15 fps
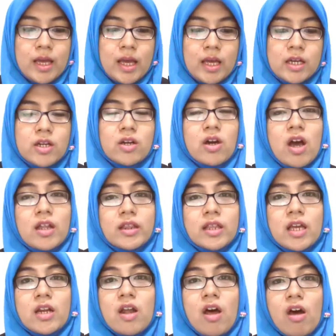The
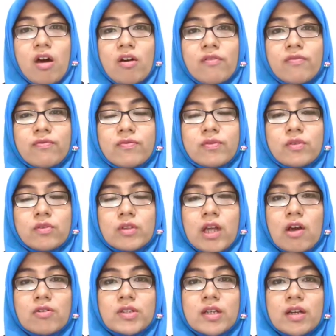content of
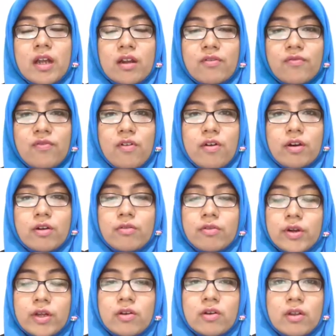2004
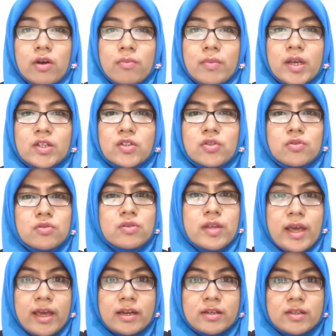curriculum is too
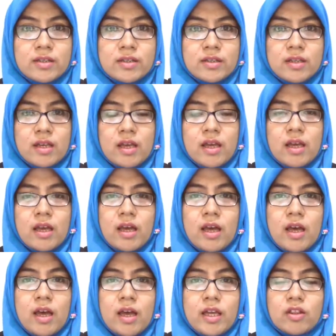dense.
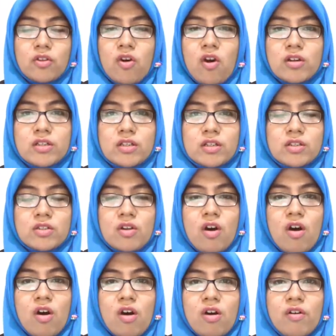It consists
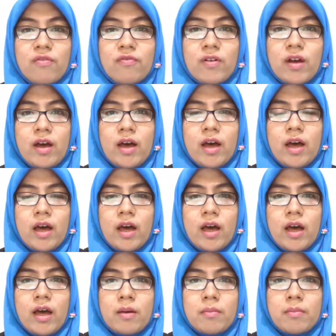of
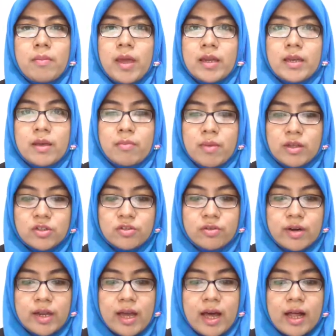many
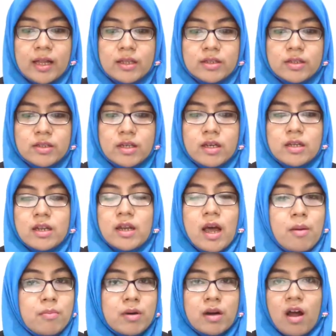materials, the
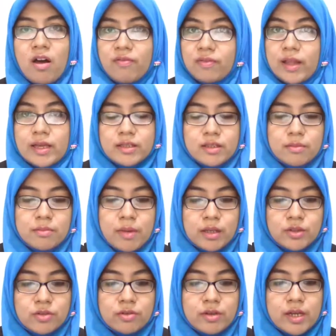number of lesson
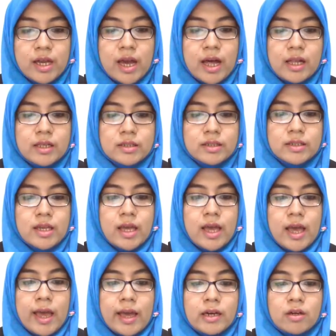materials,
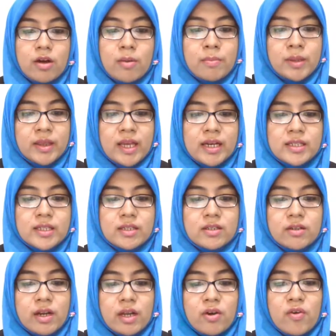and
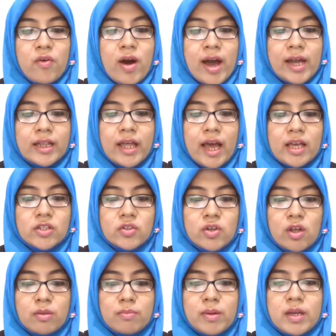competencies required has
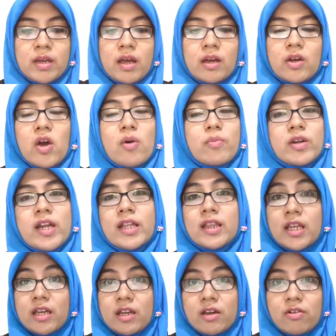not been
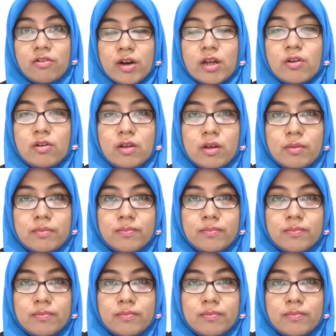accommodated in the curriculum.